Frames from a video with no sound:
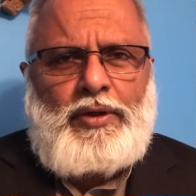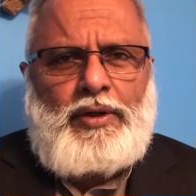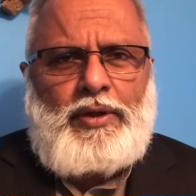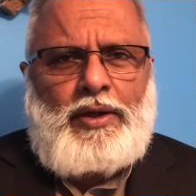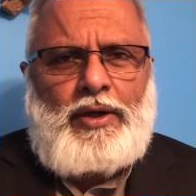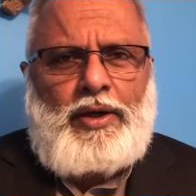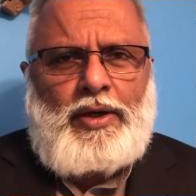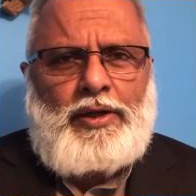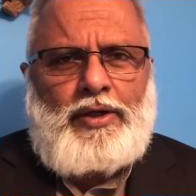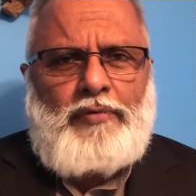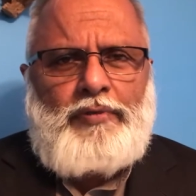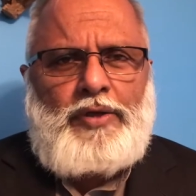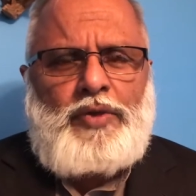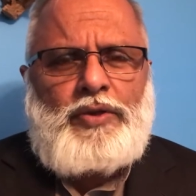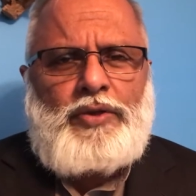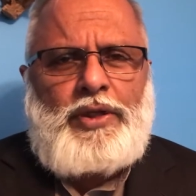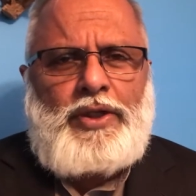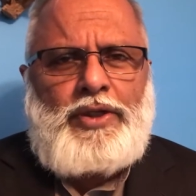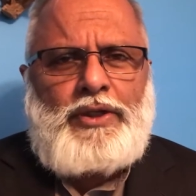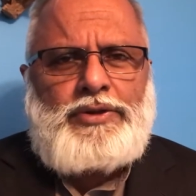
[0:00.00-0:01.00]
our
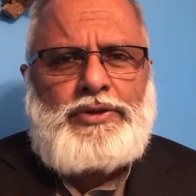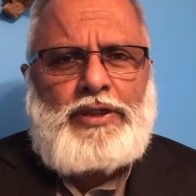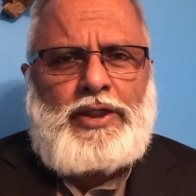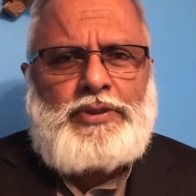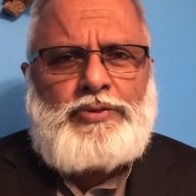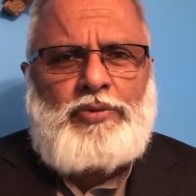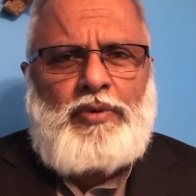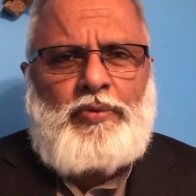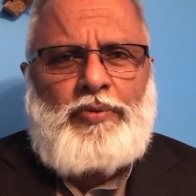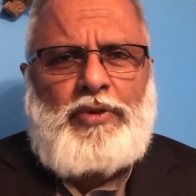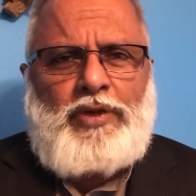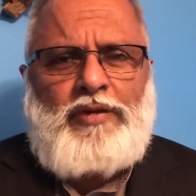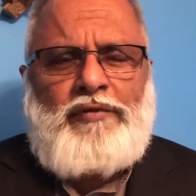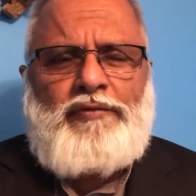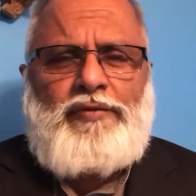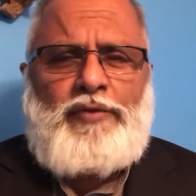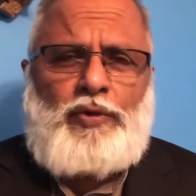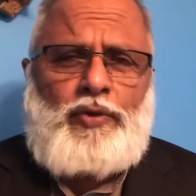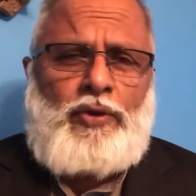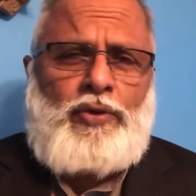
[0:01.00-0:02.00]
communities, as we pray
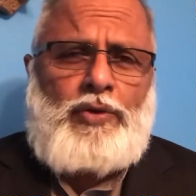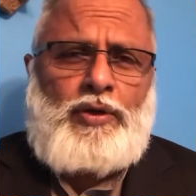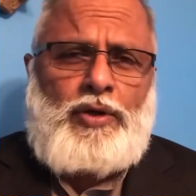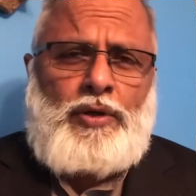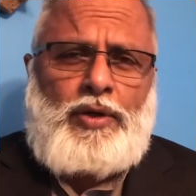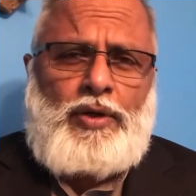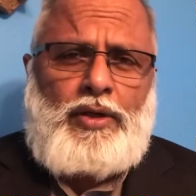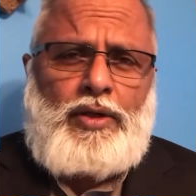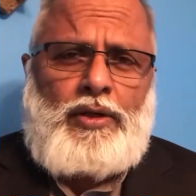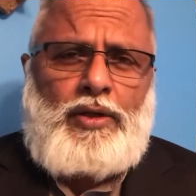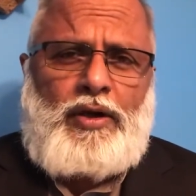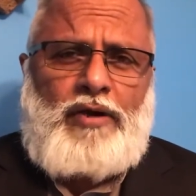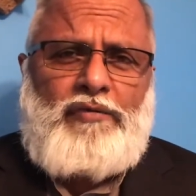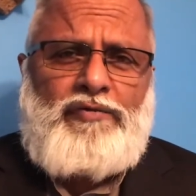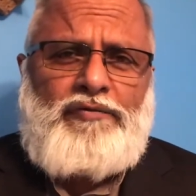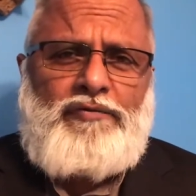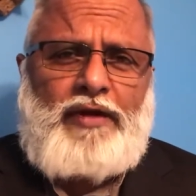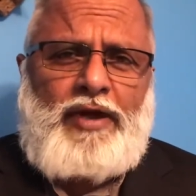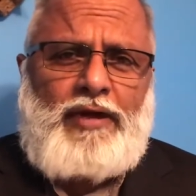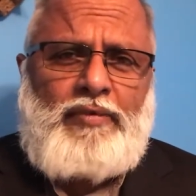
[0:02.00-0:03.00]
for our
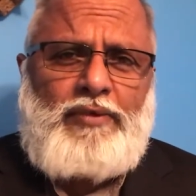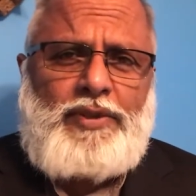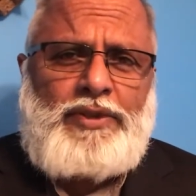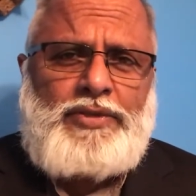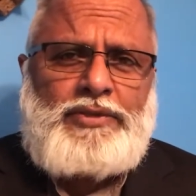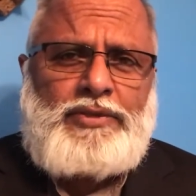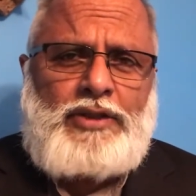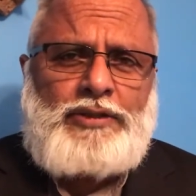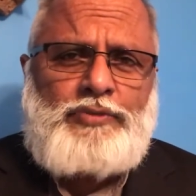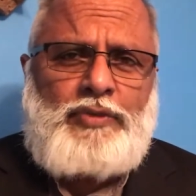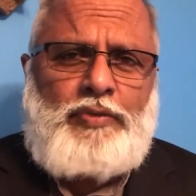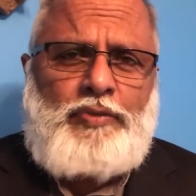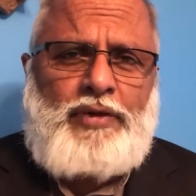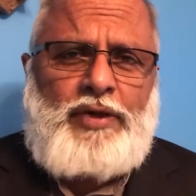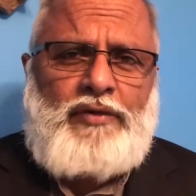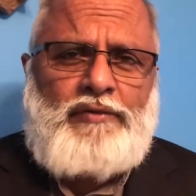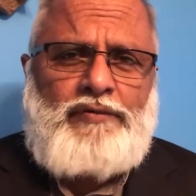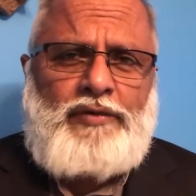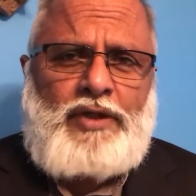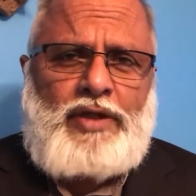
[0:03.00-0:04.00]
families, as we
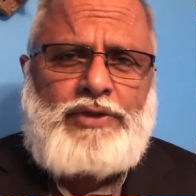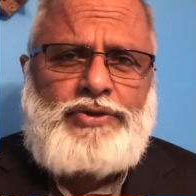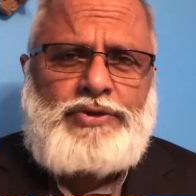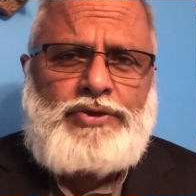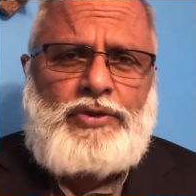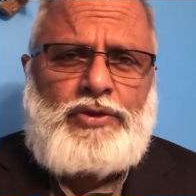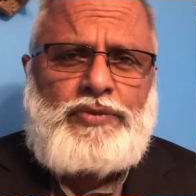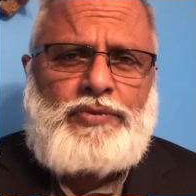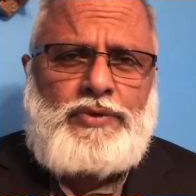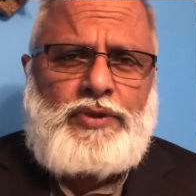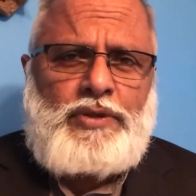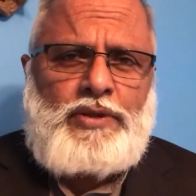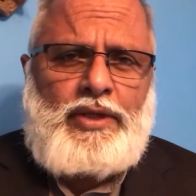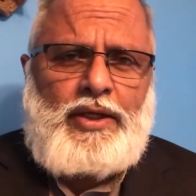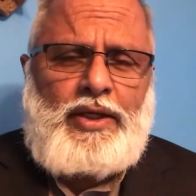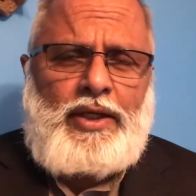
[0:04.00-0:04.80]
pray for our children,